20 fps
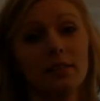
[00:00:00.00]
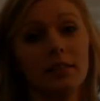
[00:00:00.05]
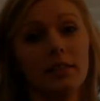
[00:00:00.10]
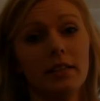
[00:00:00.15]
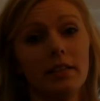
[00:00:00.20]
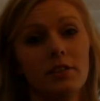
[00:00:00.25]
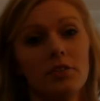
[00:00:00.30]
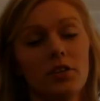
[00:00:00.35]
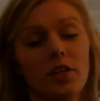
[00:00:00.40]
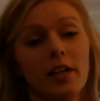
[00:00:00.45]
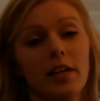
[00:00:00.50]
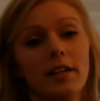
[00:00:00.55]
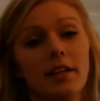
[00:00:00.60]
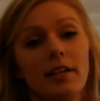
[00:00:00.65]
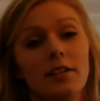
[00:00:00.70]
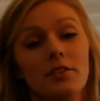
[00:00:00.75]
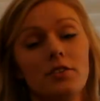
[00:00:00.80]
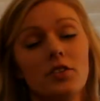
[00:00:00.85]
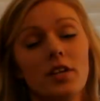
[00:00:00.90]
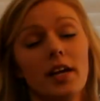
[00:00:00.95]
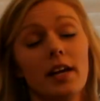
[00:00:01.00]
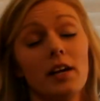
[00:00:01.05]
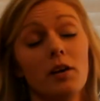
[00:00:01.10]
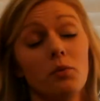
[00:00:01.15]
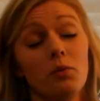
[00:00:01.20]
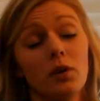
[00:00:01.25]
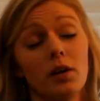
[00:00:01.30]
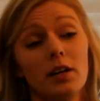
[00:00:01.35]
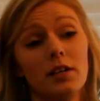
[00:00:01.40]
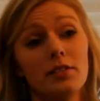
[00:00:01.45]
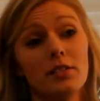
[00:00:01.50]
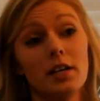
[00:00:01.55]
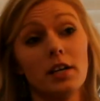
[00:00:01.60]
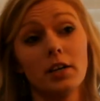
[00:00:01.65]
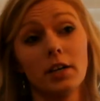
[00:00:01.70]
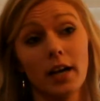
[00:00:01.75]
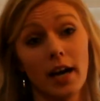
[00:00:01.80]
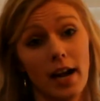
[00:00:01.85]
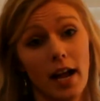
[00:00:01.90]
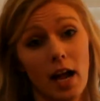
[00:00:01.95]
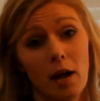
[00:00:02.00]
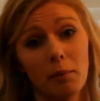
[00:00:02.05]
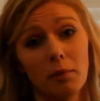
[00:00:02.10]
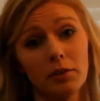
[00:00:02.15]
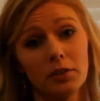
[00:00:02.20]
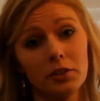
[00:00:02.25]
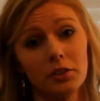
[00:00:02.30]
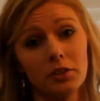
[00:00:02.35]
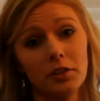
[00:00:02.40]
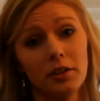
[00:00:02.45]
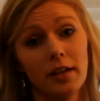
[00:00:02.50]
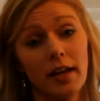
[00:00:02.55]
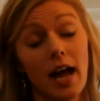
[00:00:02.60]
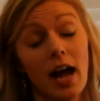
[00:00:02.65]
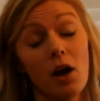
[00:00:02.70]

to Teen Challenge, it was a great opportunity.